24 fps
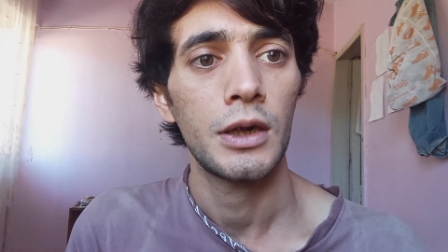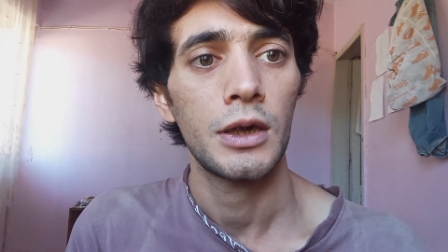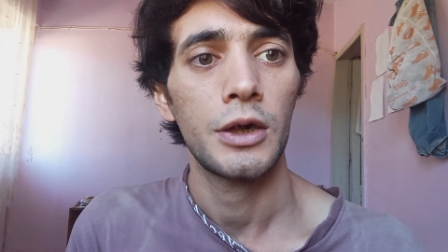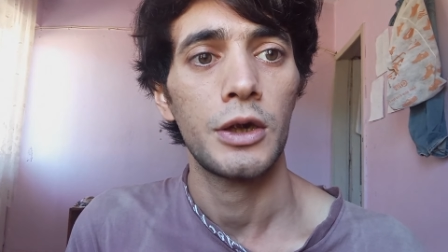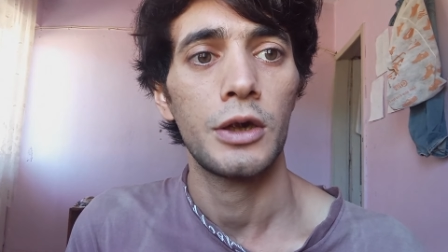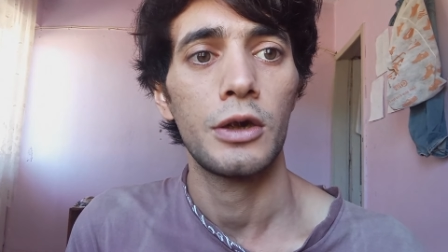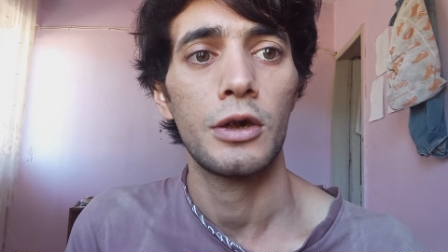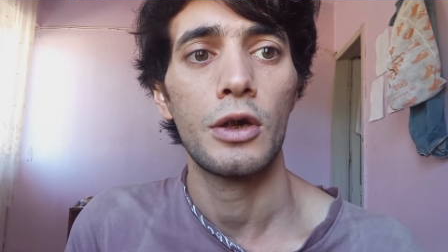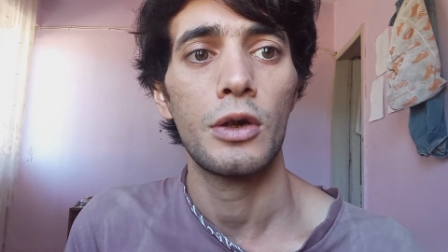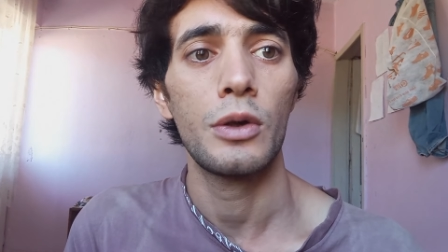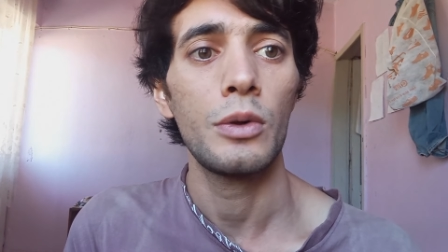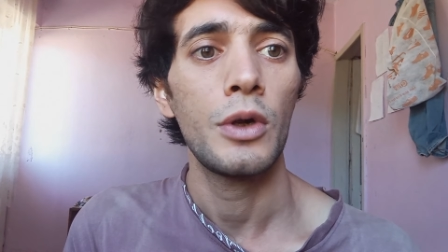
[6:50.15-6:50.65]

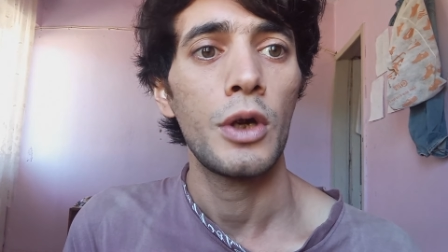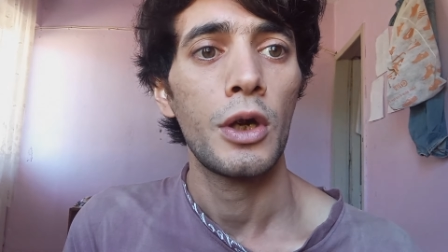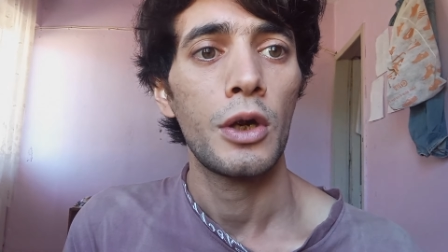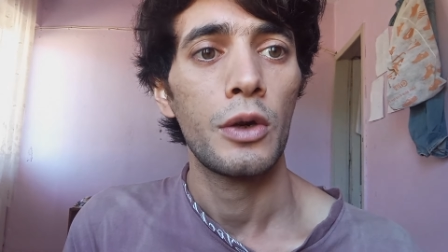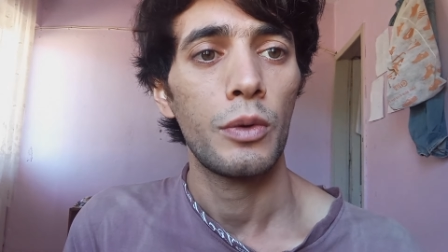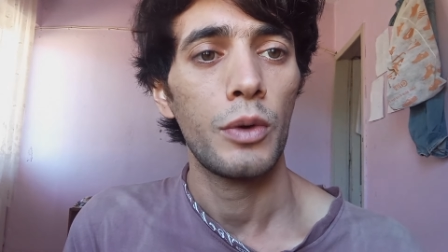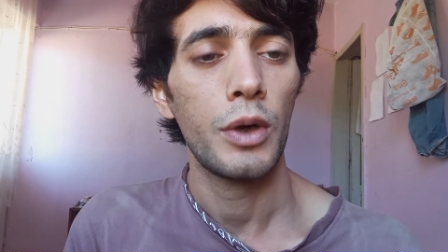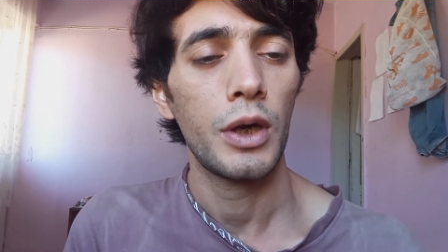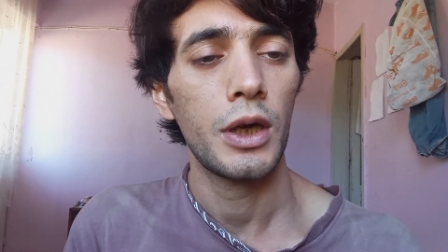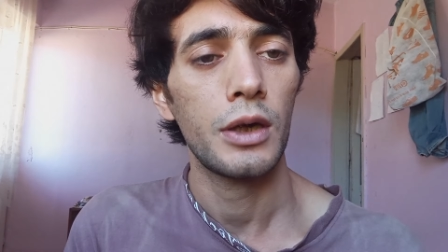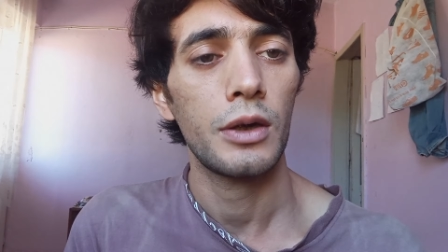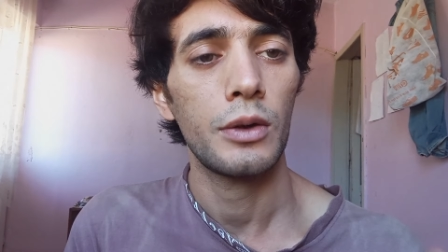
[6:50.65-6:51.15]
You know
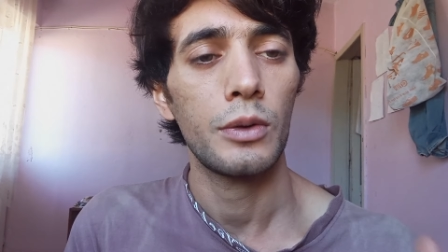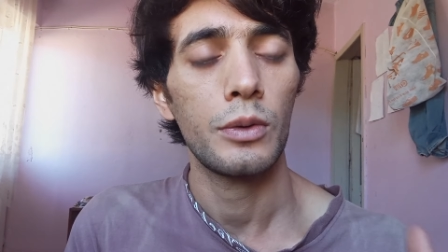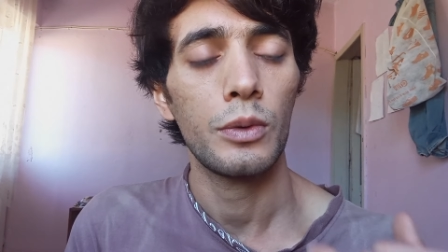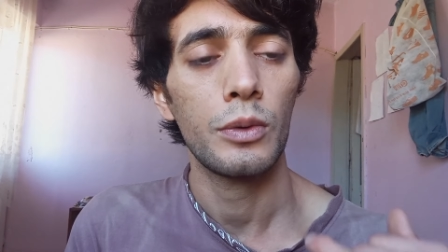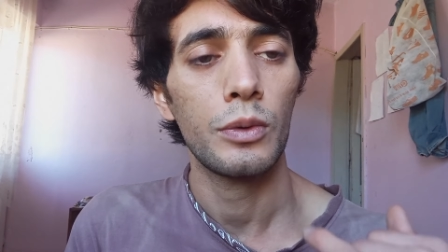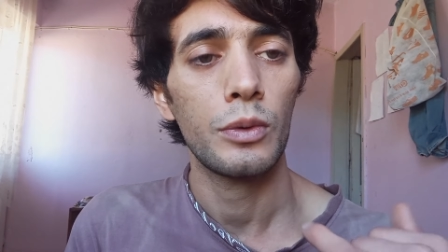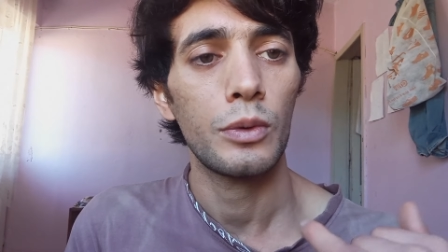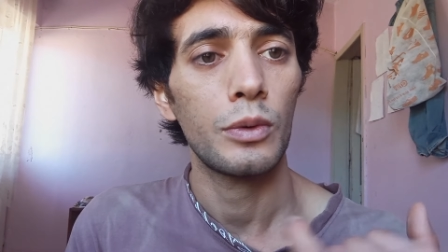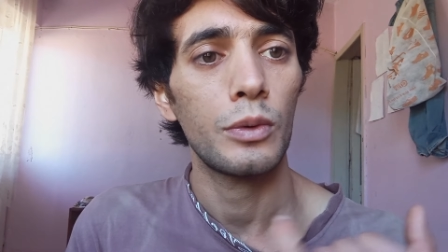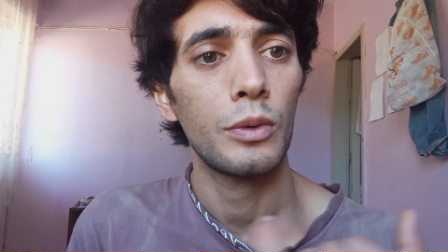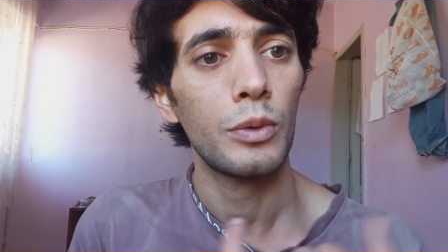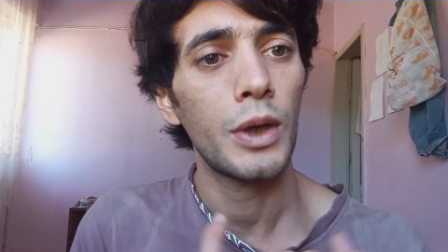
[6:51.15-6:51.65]
when
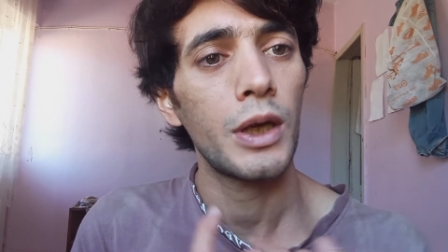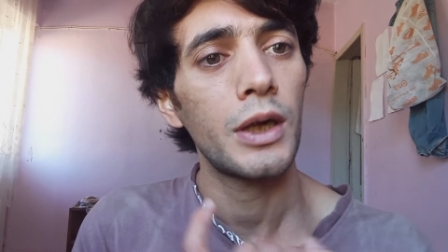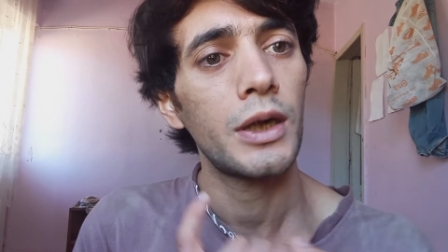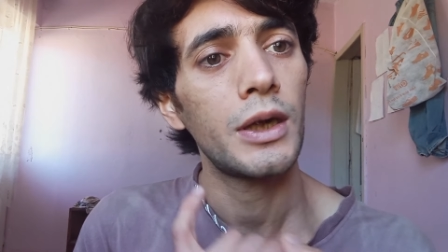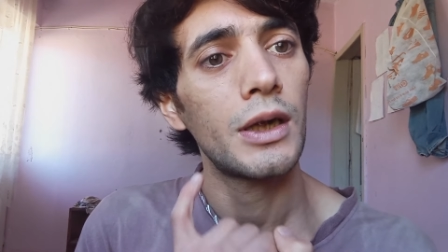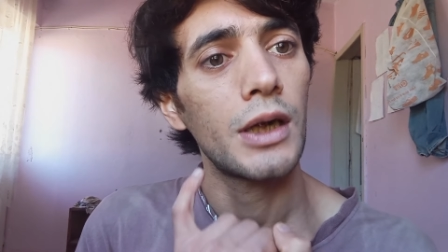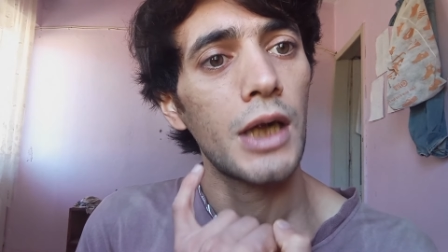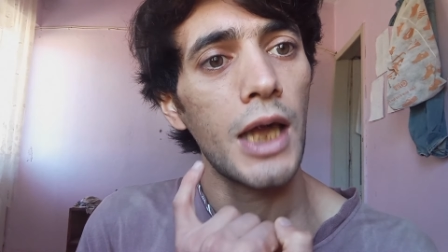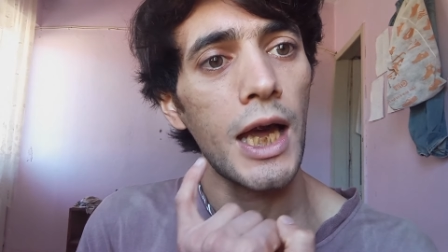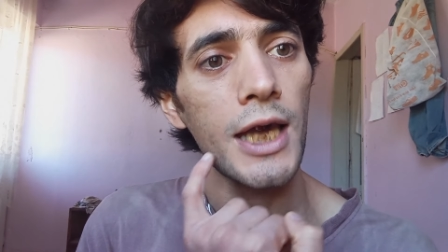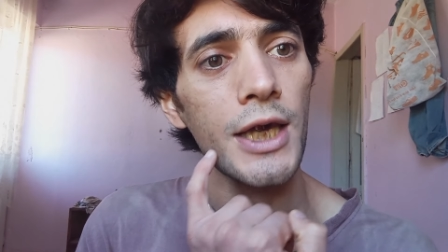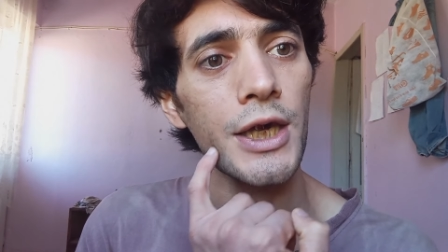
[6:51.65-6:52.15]

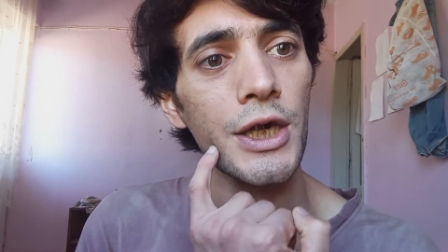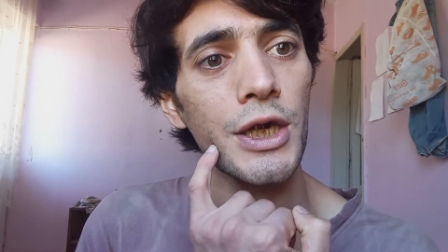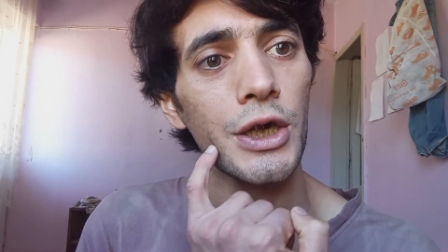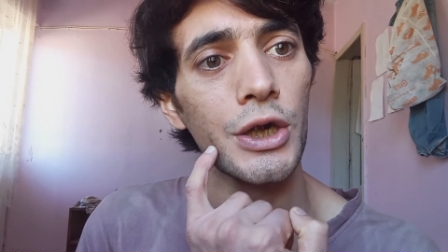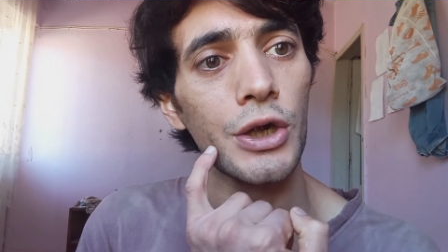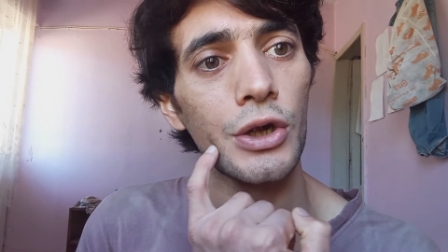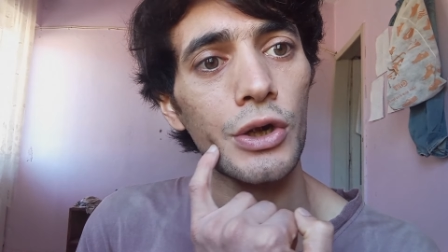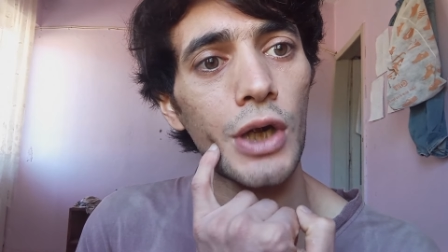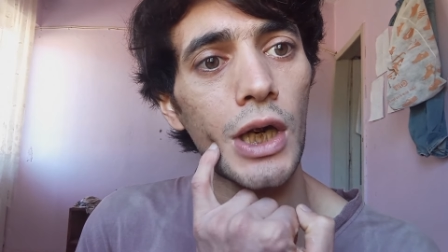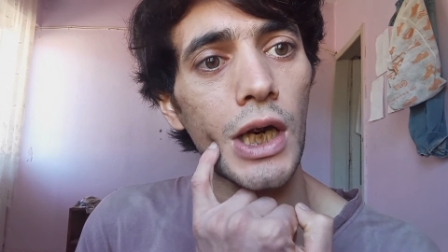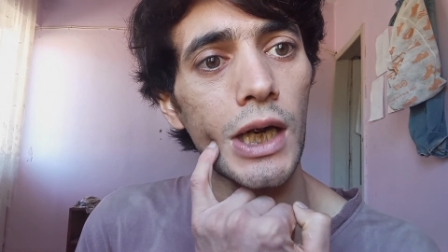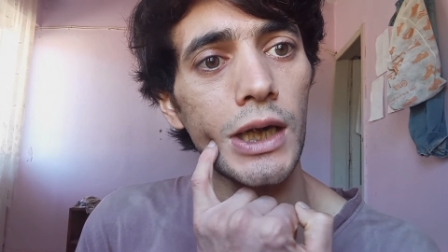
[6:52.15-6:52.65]
when last
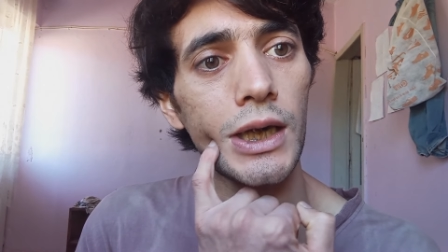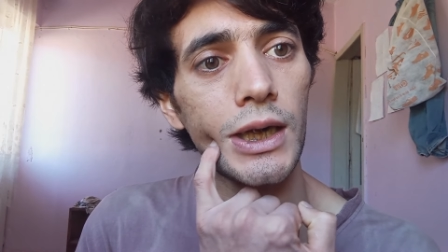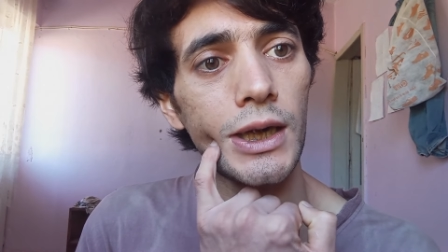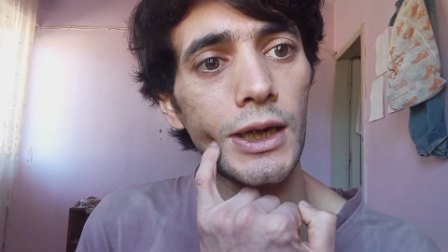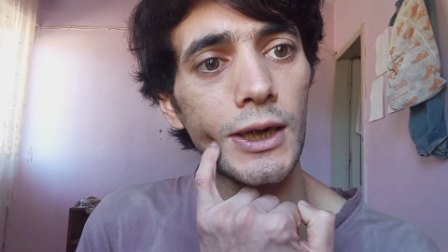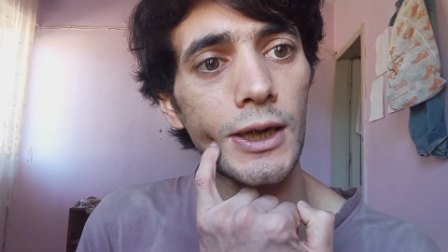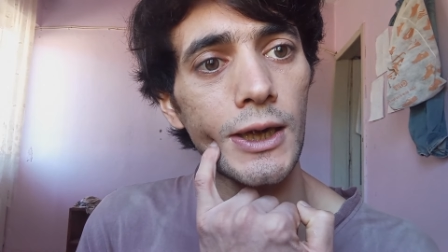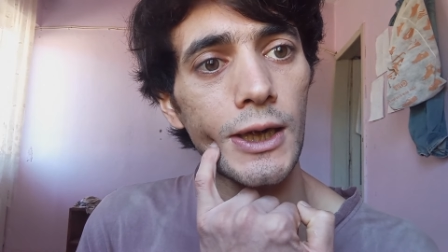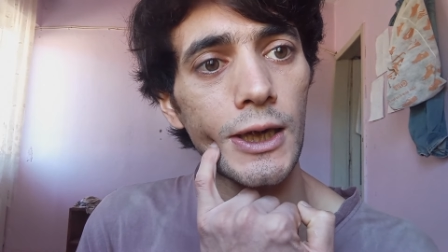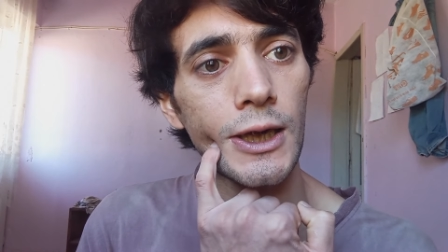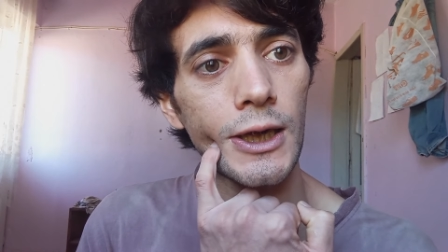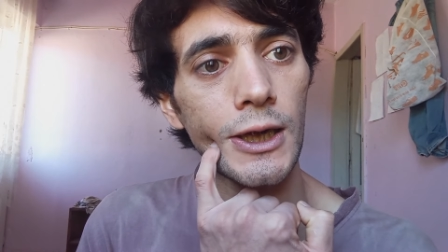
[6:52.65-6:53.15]
year I